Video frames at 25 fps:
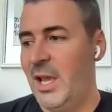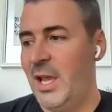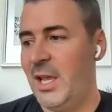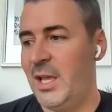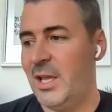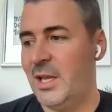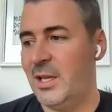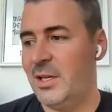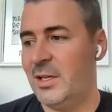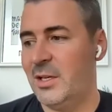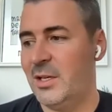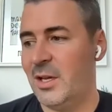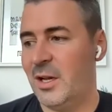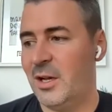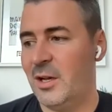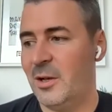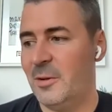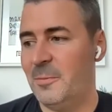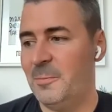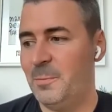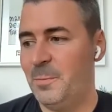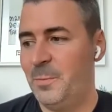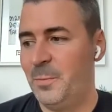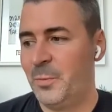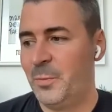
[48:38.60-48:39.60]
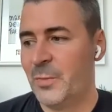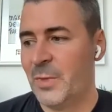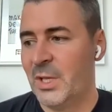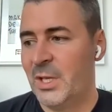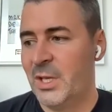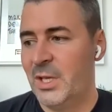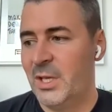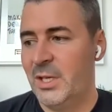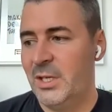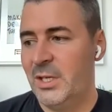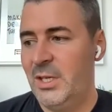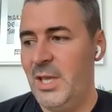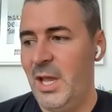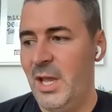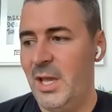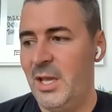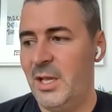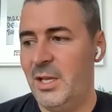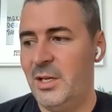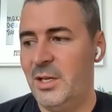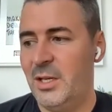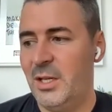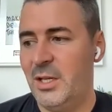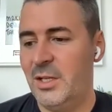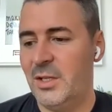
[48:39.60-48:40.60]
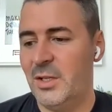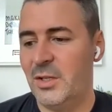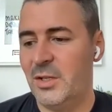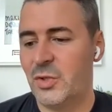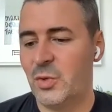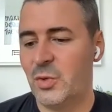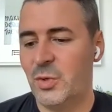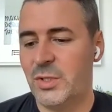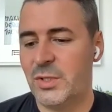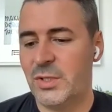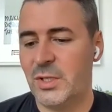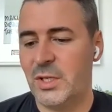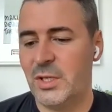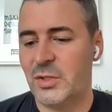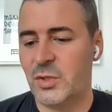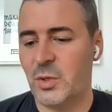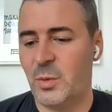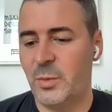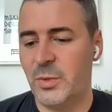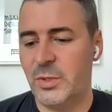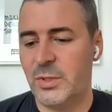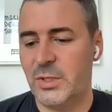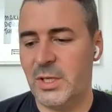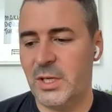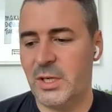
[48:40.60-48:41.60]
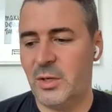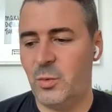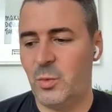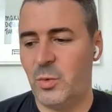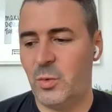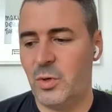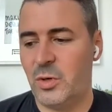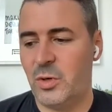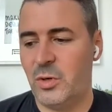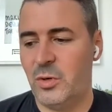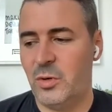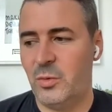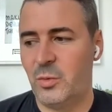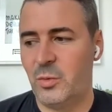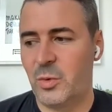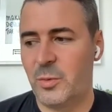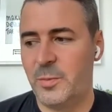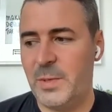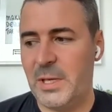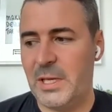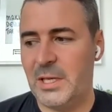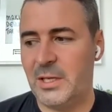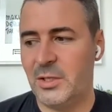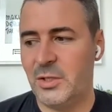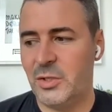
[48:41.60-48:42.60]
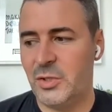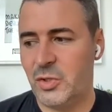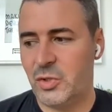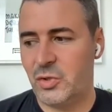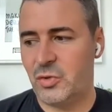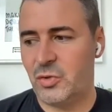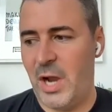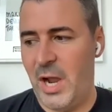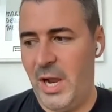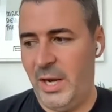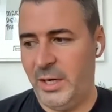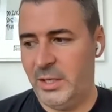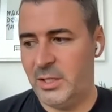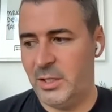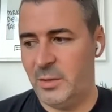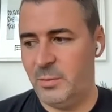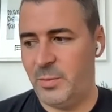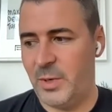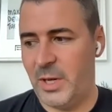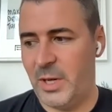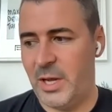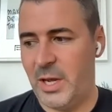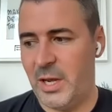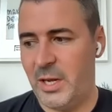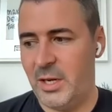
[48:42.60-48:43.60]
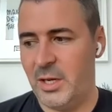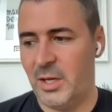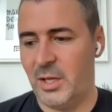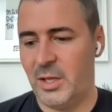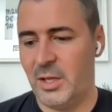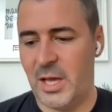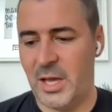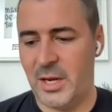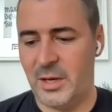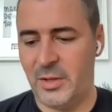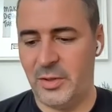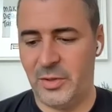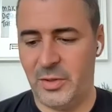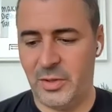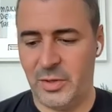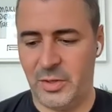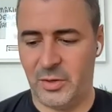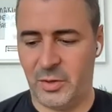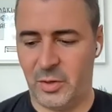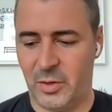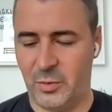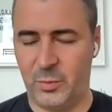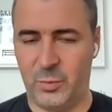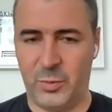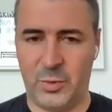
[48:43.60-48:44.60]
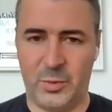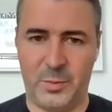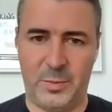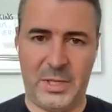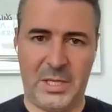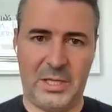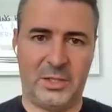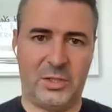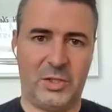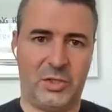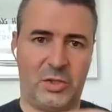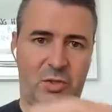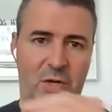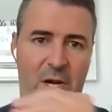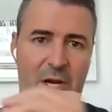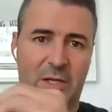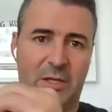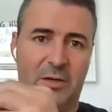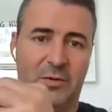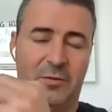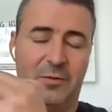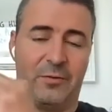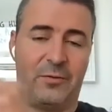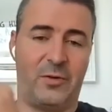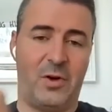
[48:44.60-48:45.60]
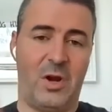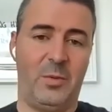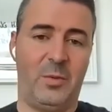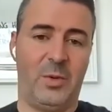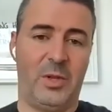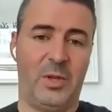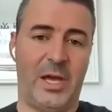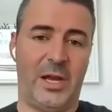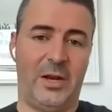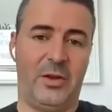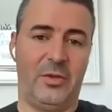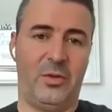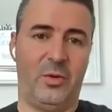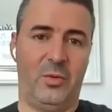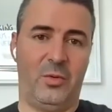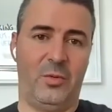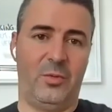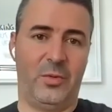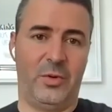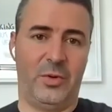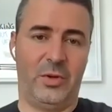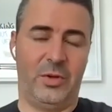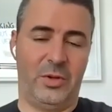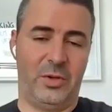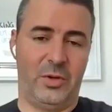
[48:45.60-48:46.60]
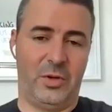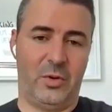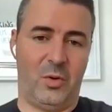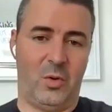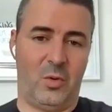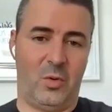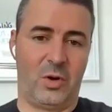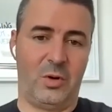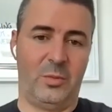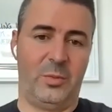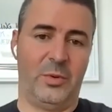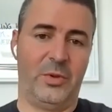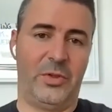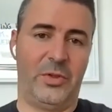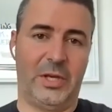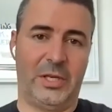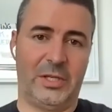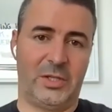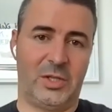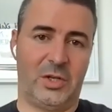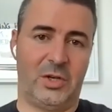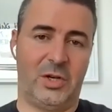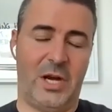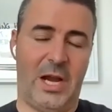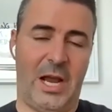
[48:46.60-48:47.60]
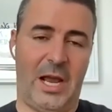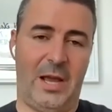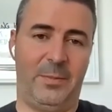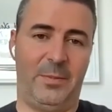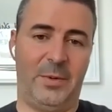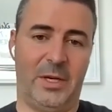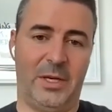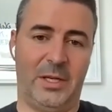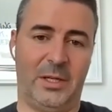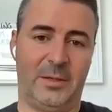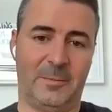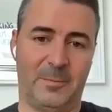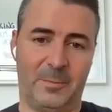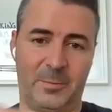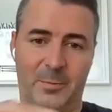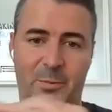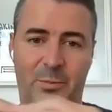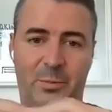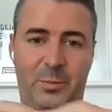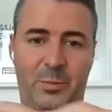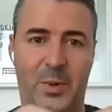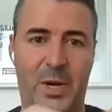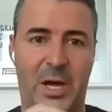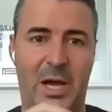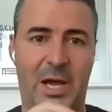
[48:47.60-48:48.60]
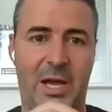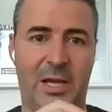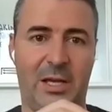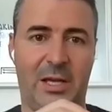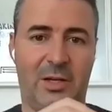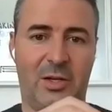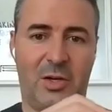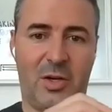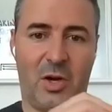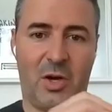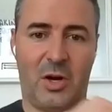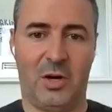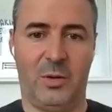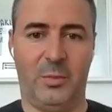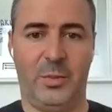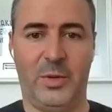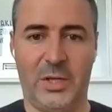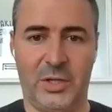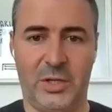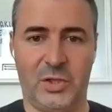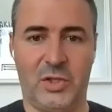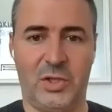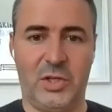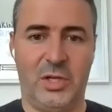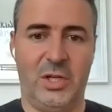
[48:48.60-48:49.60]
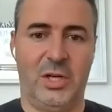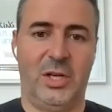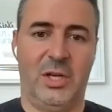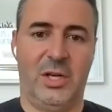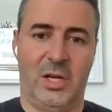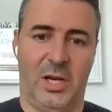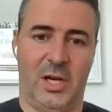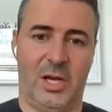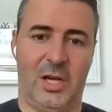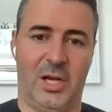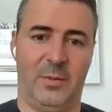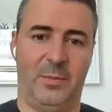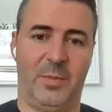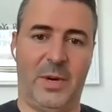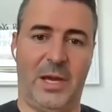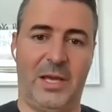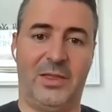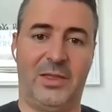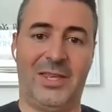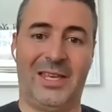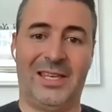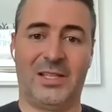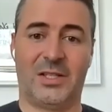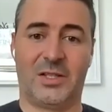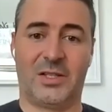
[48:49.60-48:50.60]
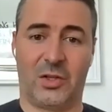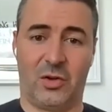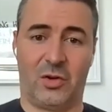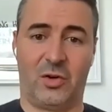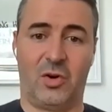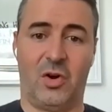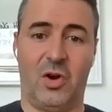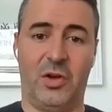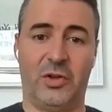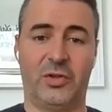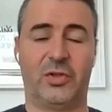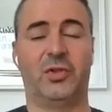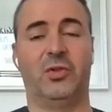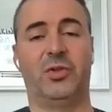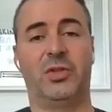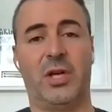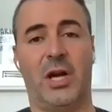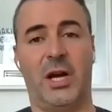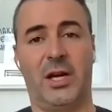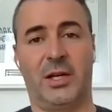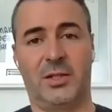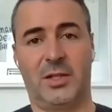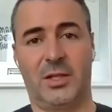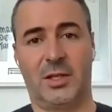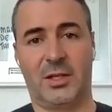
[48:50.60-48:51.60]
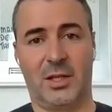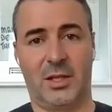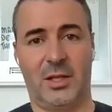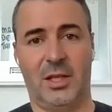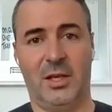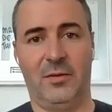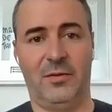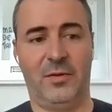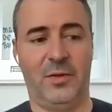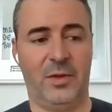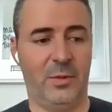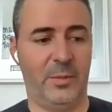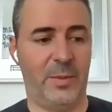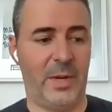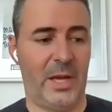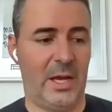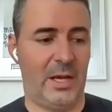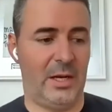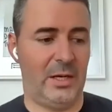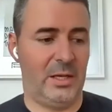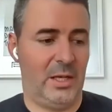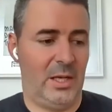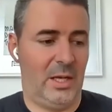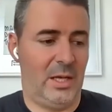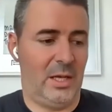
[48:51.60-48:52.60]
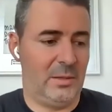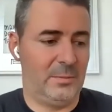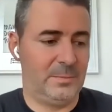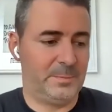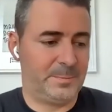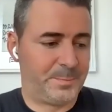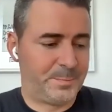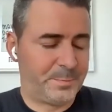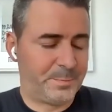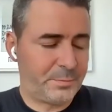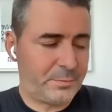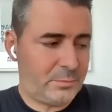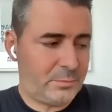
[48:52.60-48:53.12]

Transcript: and um, yeah and it, so it's it's almost like we're we're being distracted by a lot of the or we're being distracted from a lot of the uh, horrible things that are happening by garbage uh, by things that are also toxic and they feel bad and